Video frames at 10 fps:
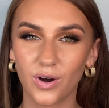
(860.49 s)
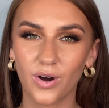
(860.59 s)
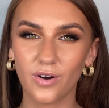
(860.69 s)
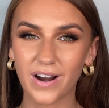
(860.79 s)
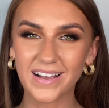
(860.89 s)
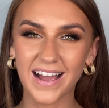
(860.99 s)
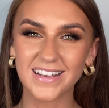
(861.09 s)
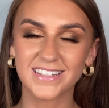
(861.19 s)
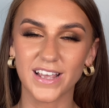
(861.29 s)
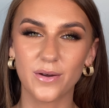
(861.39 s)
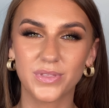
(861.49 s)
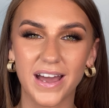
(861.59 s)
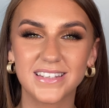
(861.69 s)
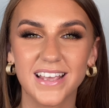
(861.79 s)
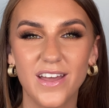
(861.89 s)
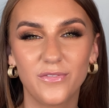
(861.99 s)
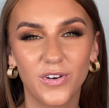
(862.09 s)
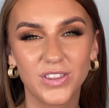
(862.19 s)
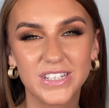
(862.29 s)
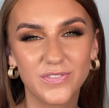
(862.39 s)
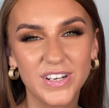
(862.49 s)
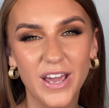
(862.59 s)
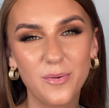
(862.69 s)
Alright guys, so that is it for this video.